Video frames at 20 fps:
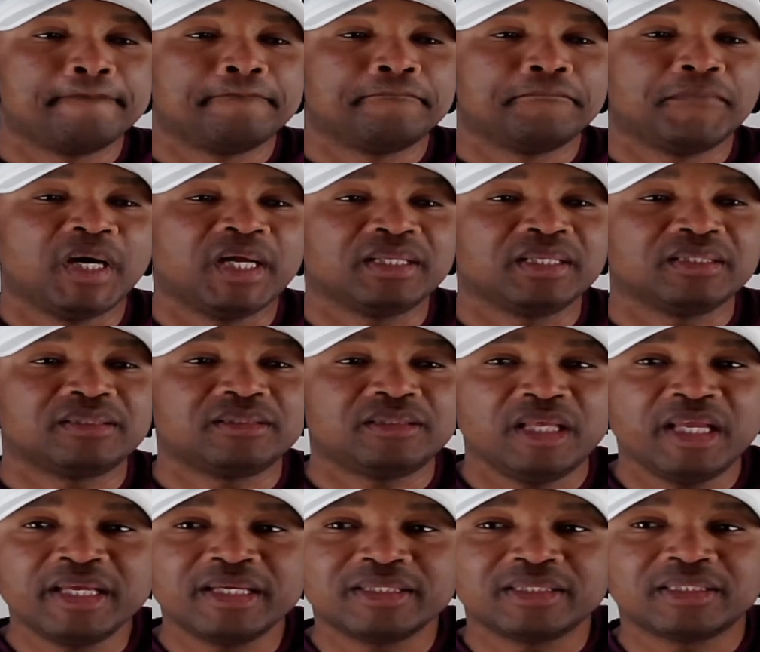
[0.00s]
But the
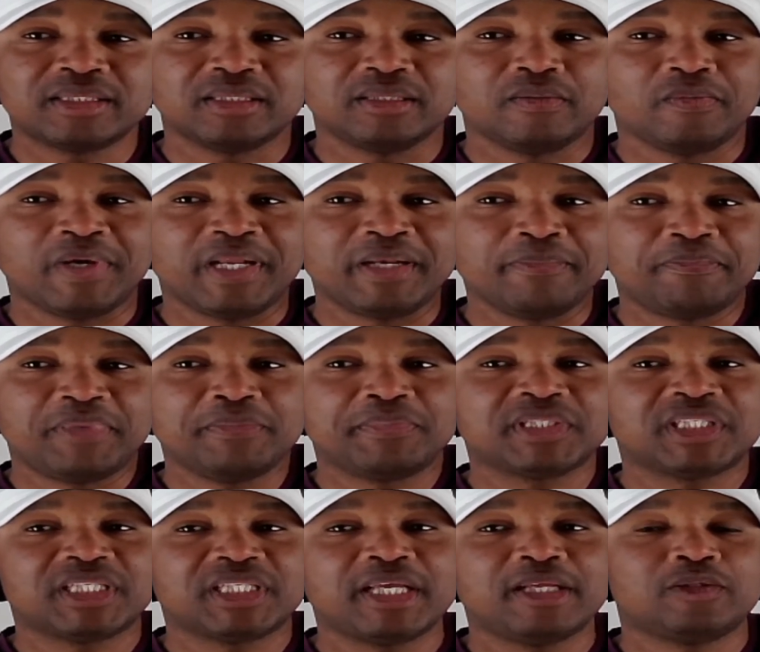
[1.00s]
thing is, when people
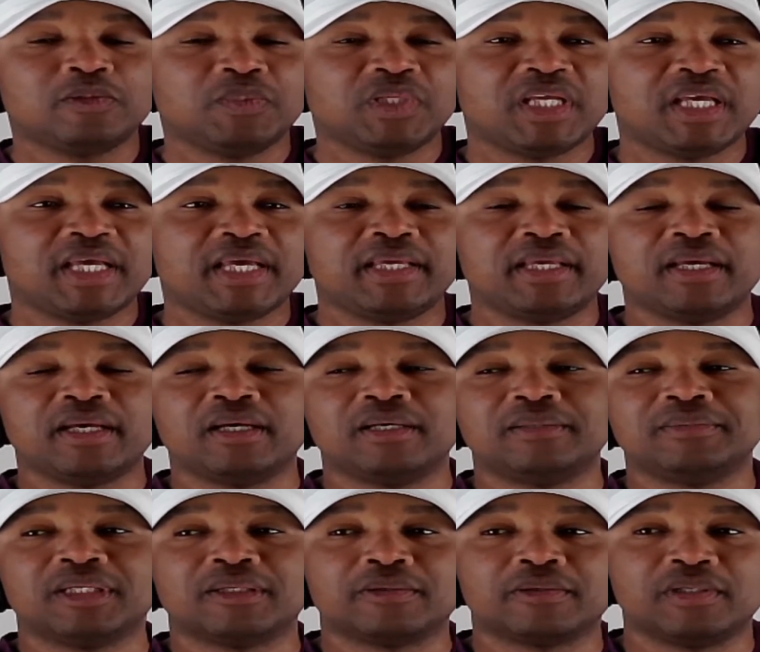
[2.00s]
say to me, hey,
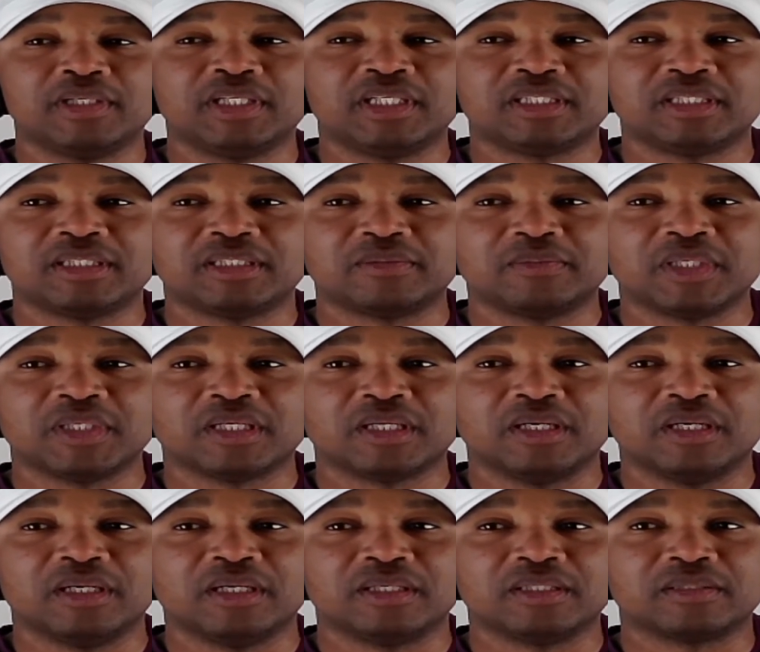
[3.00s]
I'm not racist
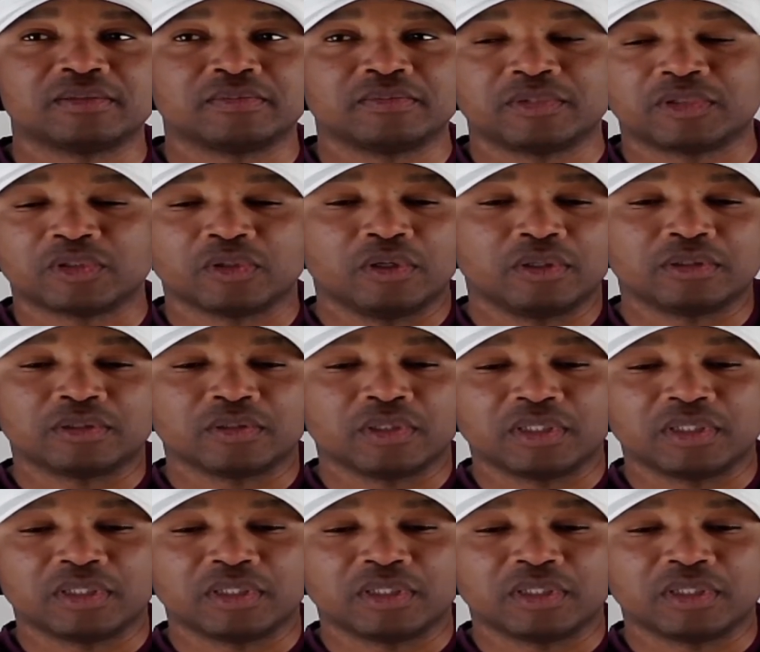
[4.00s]
because so and so